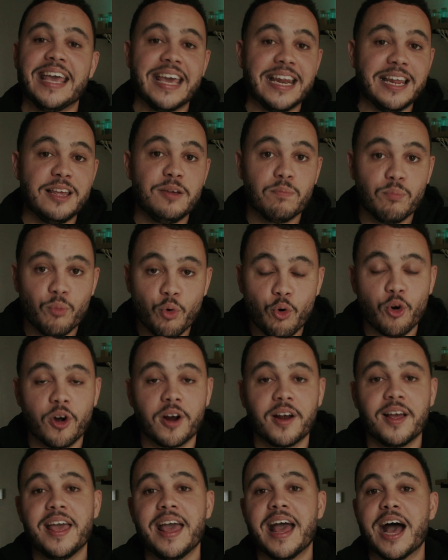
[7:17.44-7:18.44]

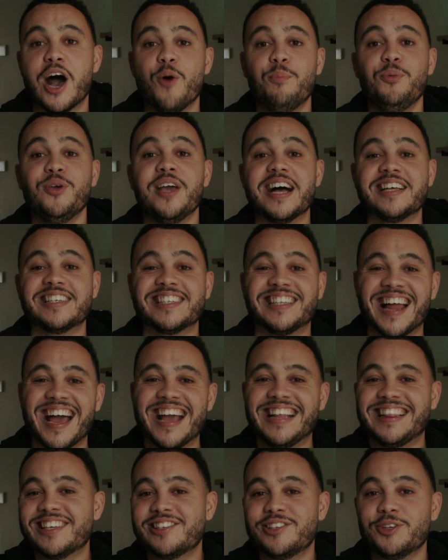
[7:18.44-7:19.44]
anymore. I hope you guys
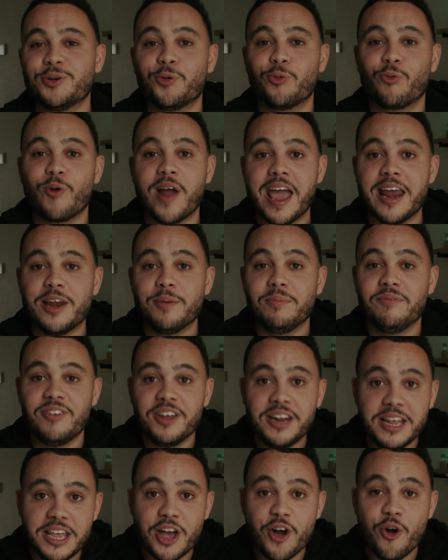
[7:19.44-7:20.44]
like this little random
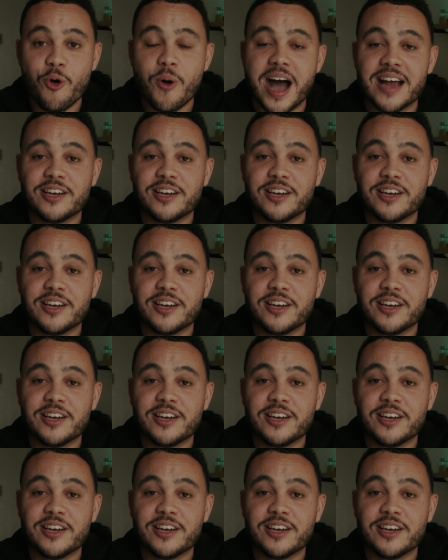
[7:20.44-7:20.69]
video.